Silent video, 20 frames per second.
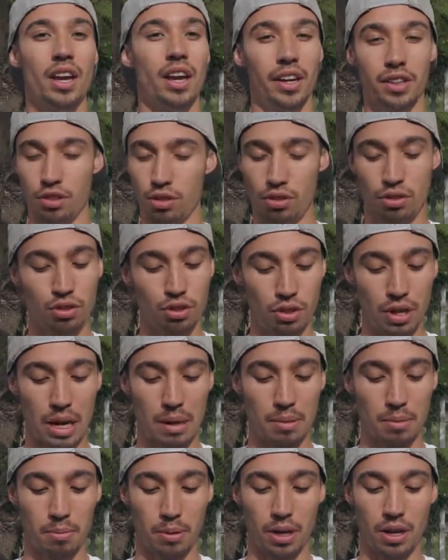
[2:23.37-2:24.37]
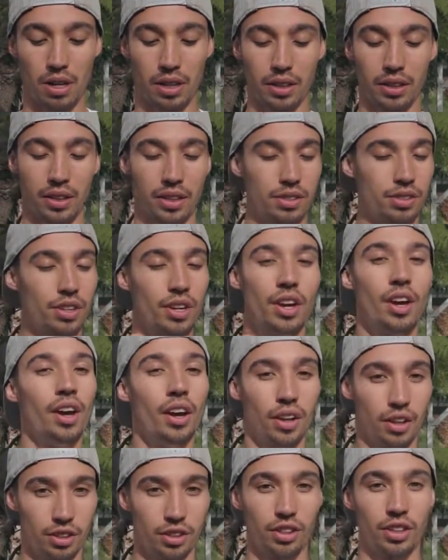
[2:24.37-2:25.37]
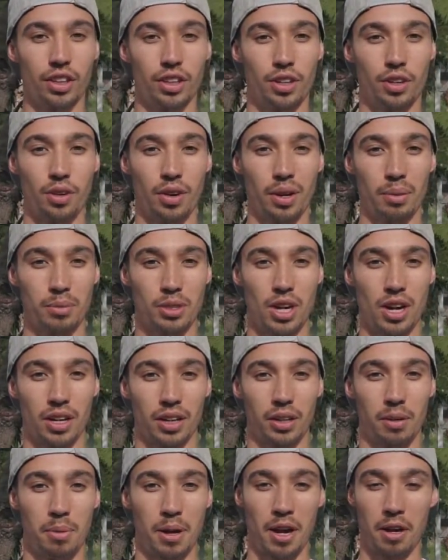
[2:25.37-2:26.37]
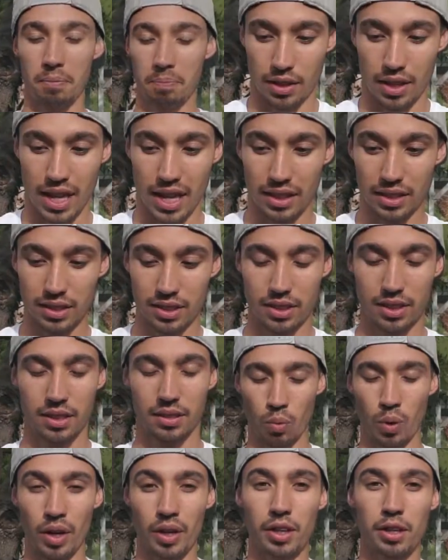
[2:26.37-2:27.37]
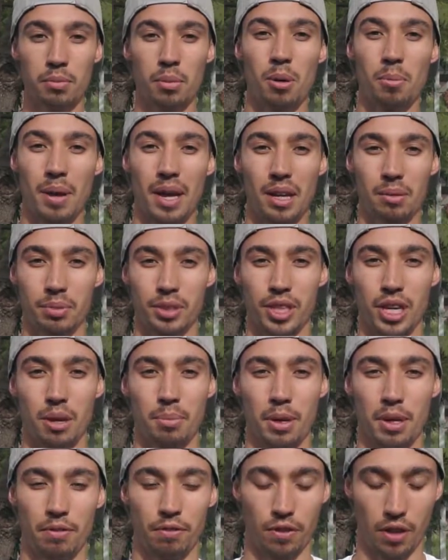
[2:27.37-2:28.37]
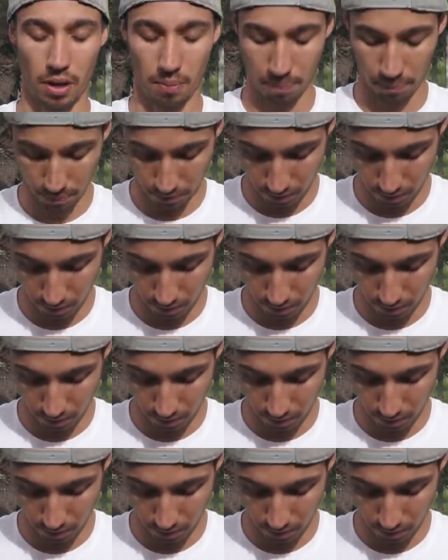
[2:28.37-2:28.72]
As soon as you grab the bar like this, you're gonna know what I'm talking about. Next, where your momentum's coming from.